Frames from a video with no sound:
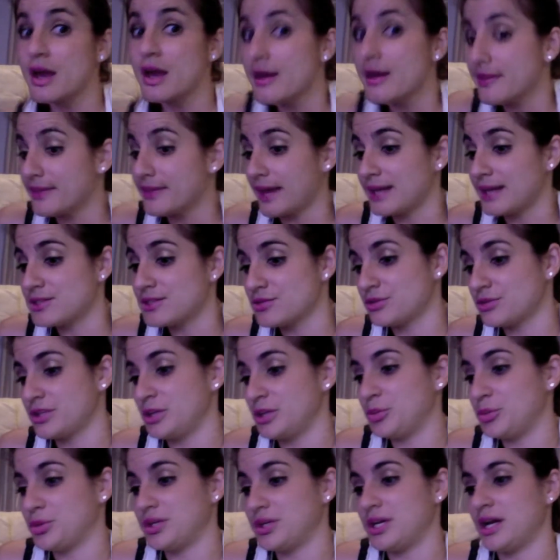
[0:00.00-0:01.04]
that's a really
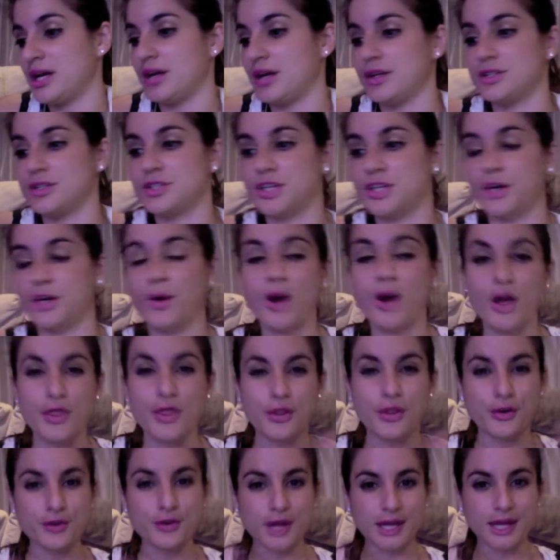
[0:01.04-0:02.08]
pretty color, too.
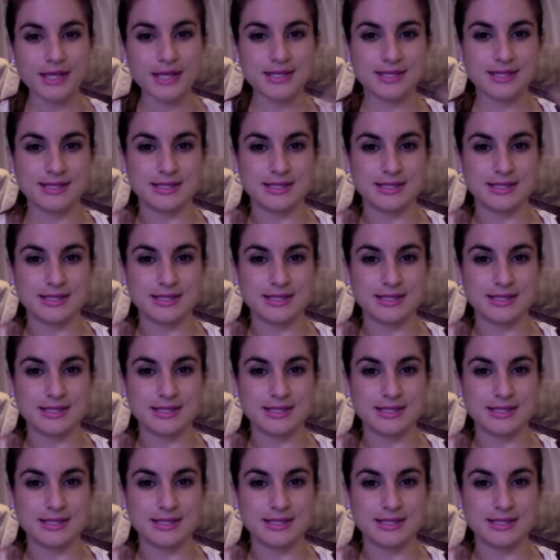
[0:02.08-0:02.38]
They're nice,